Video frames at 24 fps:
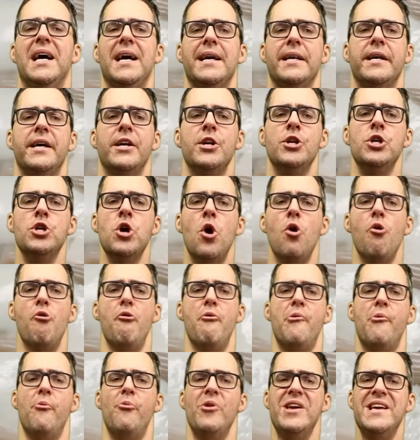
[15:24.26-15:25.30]
line.
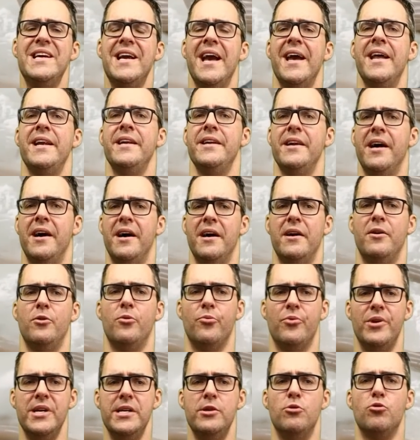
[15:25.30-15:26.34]
No, we cannot
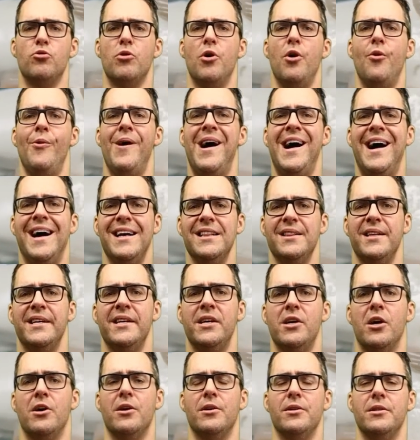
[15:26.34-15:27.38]
regrow
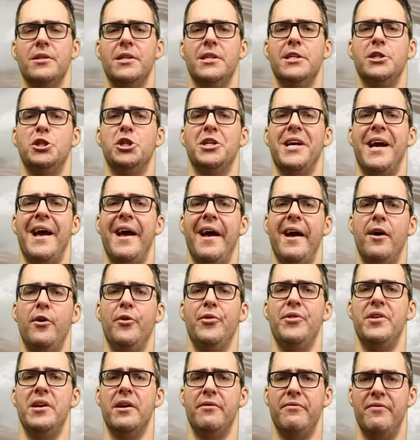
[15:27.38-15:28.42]
hyaline cartilage at
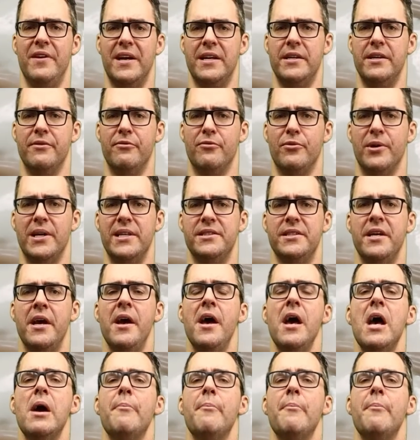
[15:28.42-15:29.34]
healthy effective rates.